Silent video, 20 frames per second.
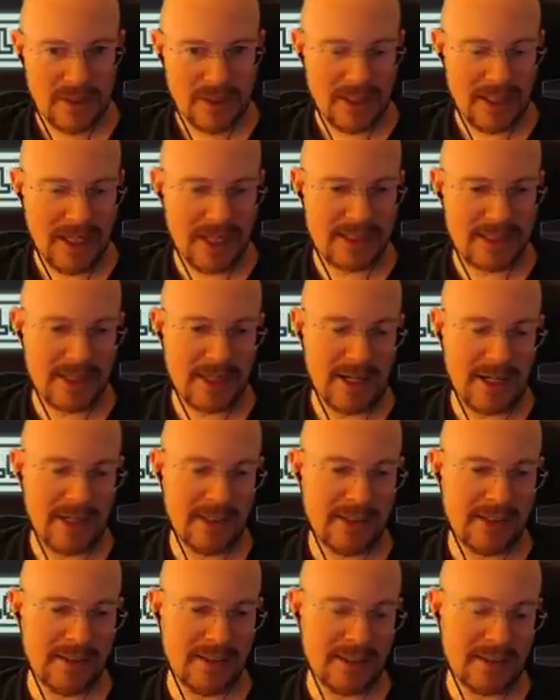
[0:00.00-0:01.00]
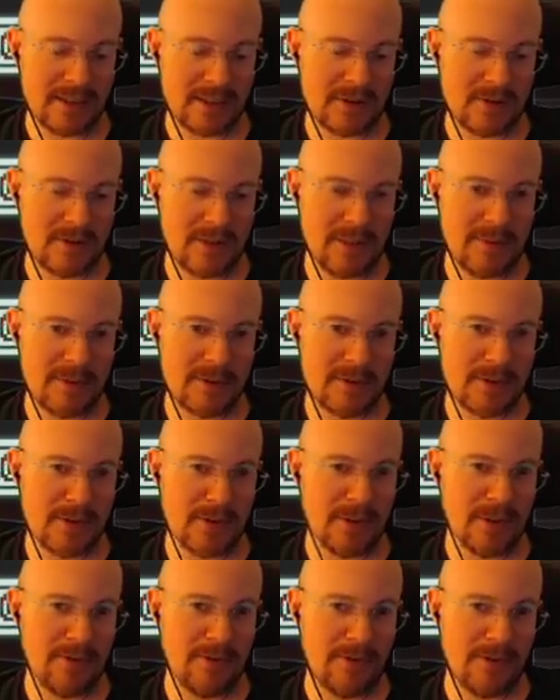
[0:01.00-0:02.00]
Yeah, it's an ion that does crew damage. It's
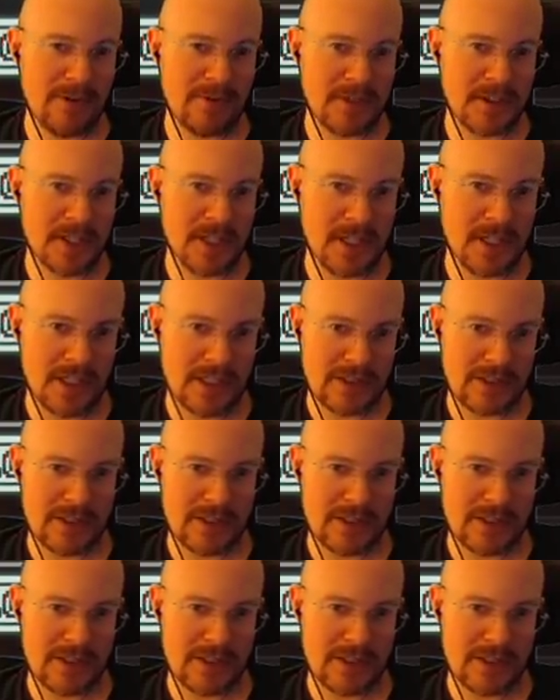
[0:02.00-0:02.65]
only 15,